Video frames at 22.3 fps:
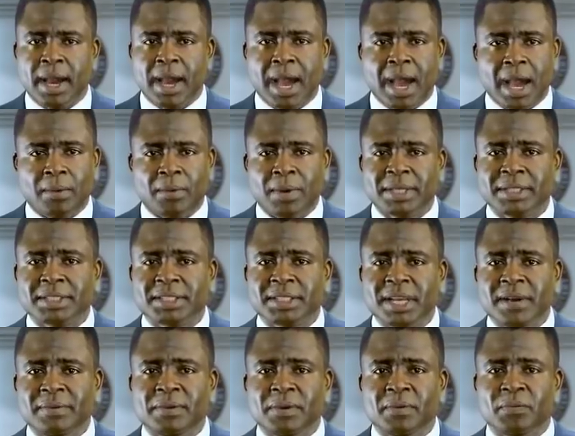Our
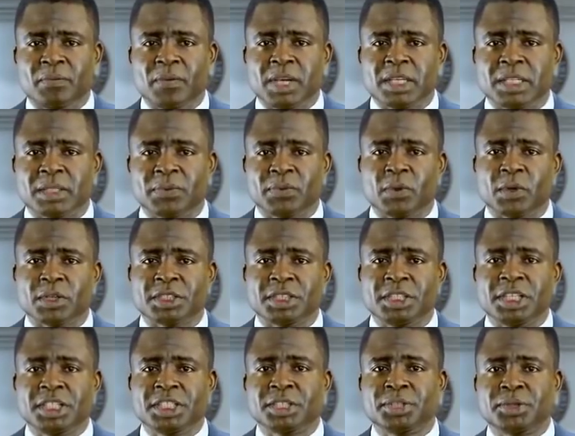self-defense
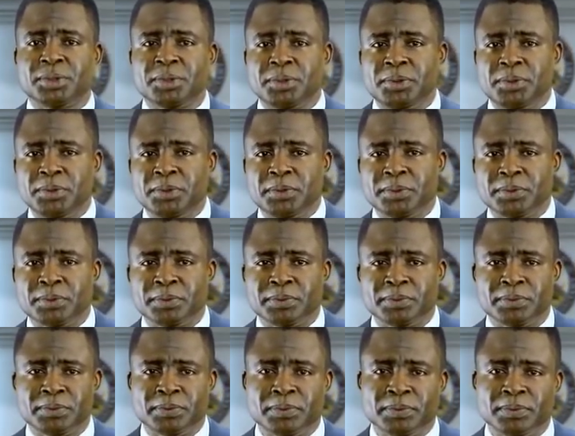forces grew
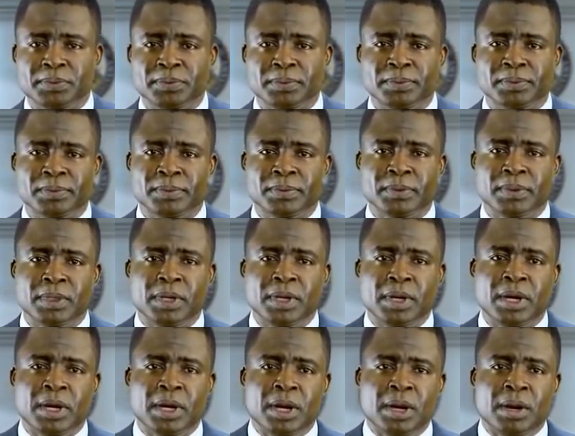
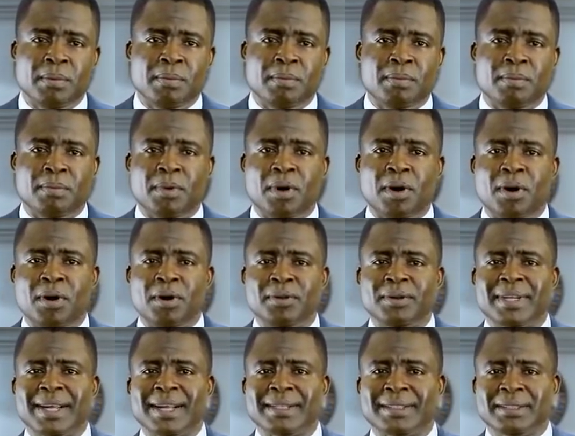
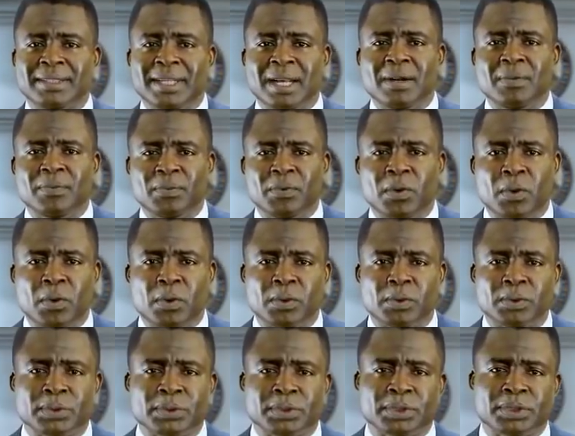more than
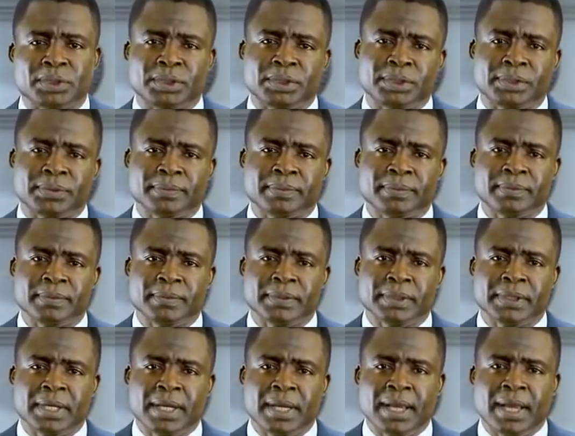tenfold
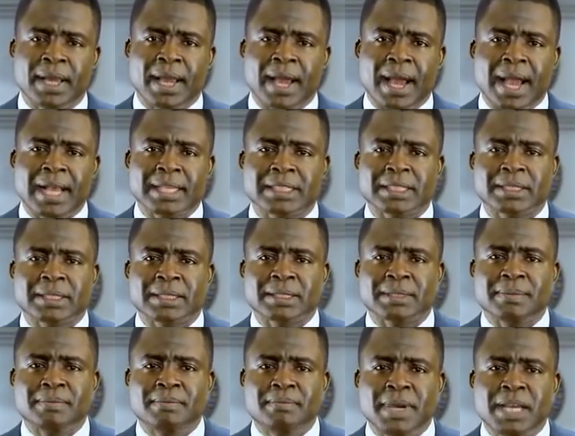
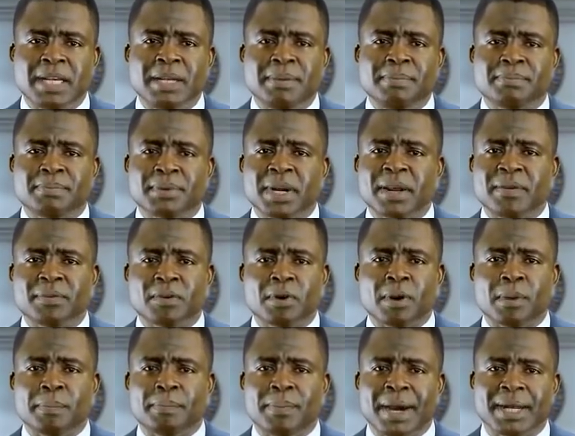as many brave
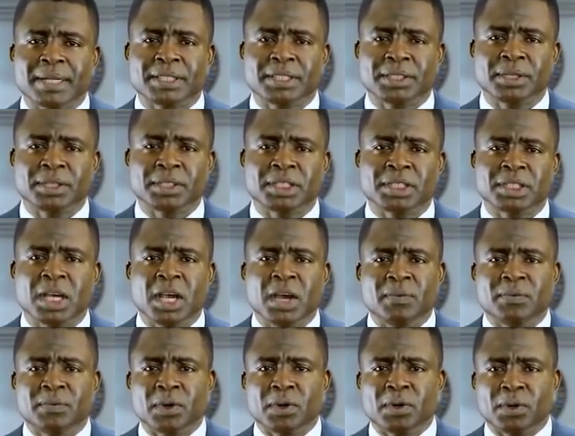compatriots
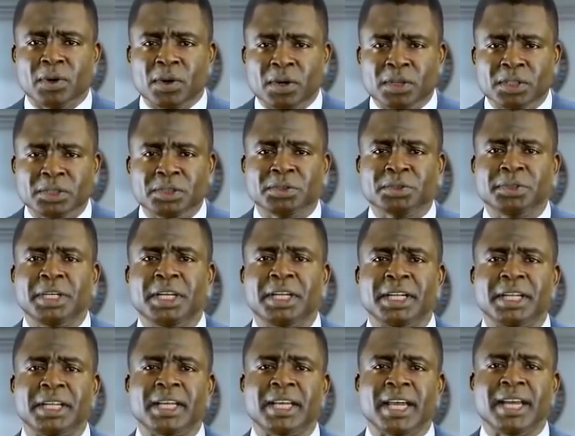
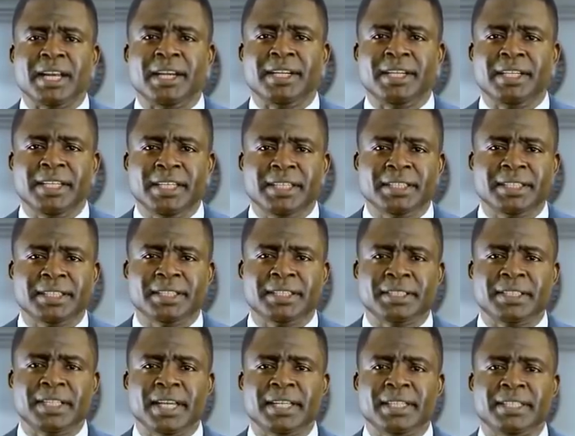voluntarily
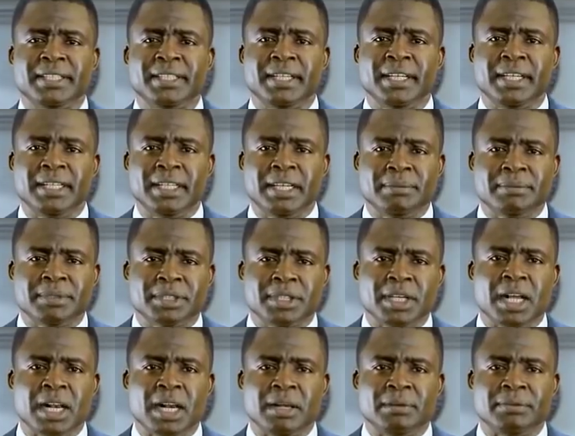enlisted
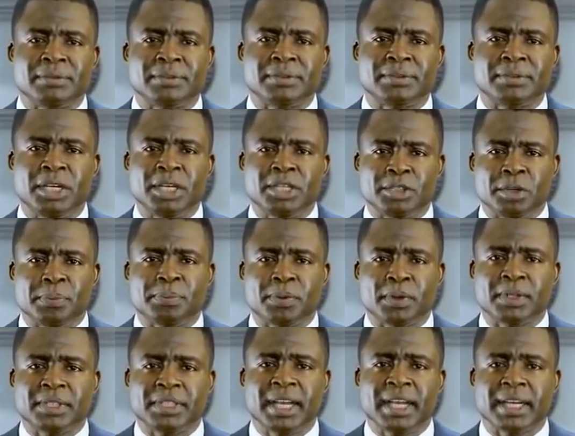themselves to
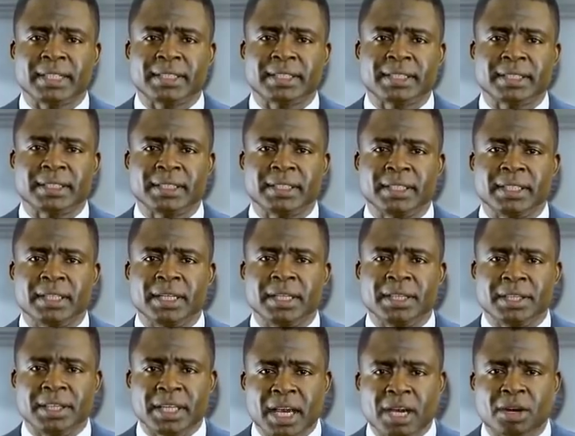protect
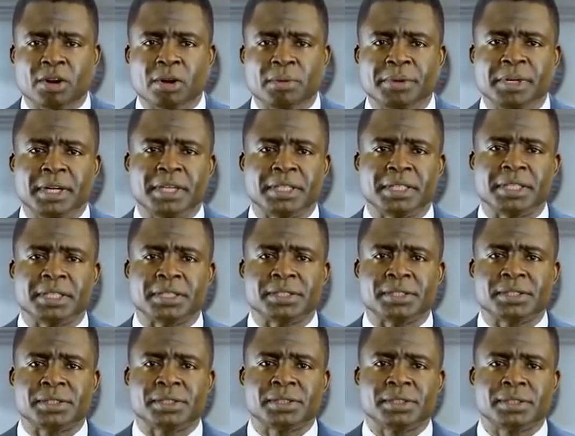their
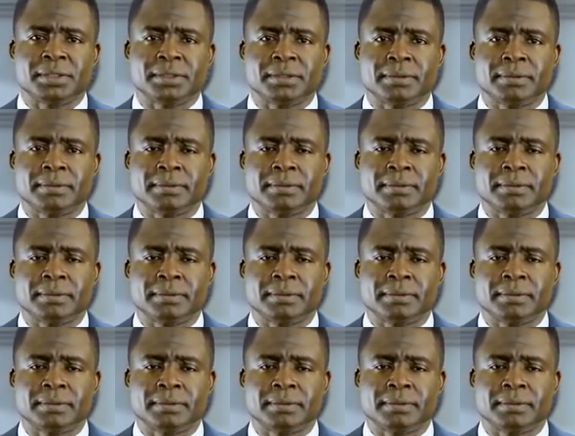communities.